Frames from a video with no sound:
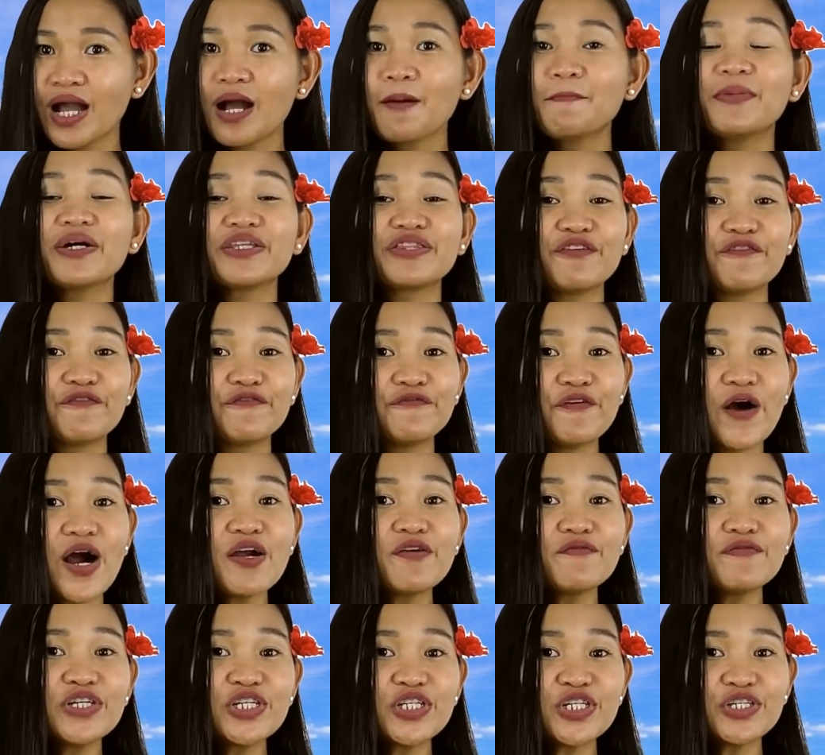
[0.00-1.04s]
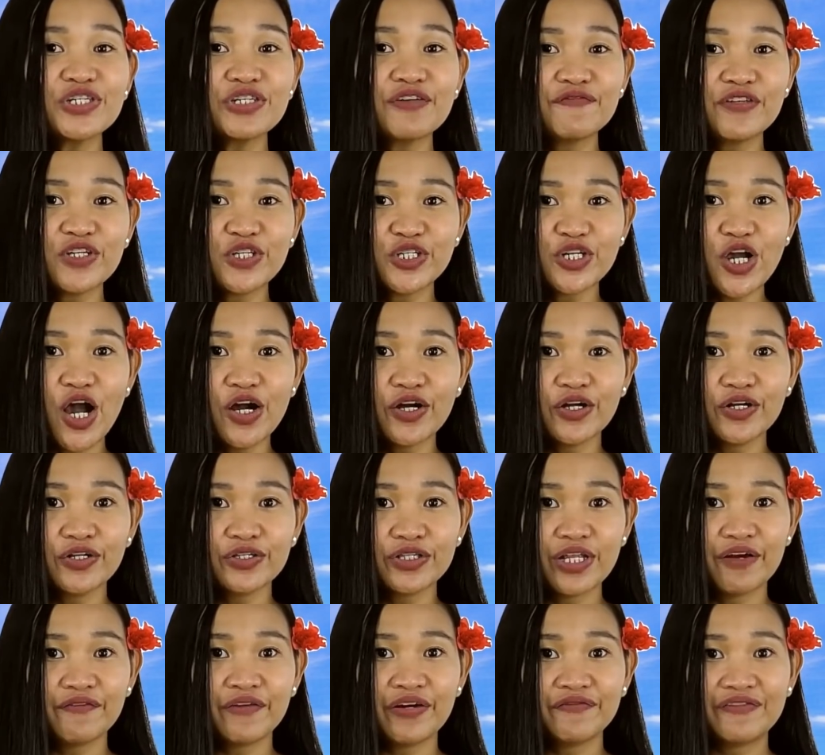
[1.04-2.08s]
but the far reaches of the jungle
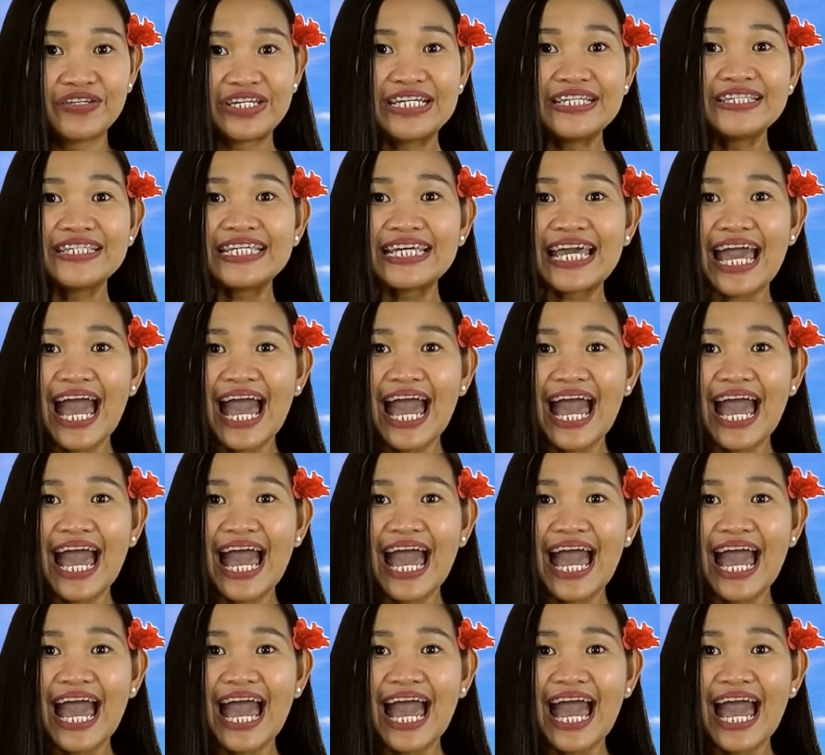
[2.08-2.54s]
now have easy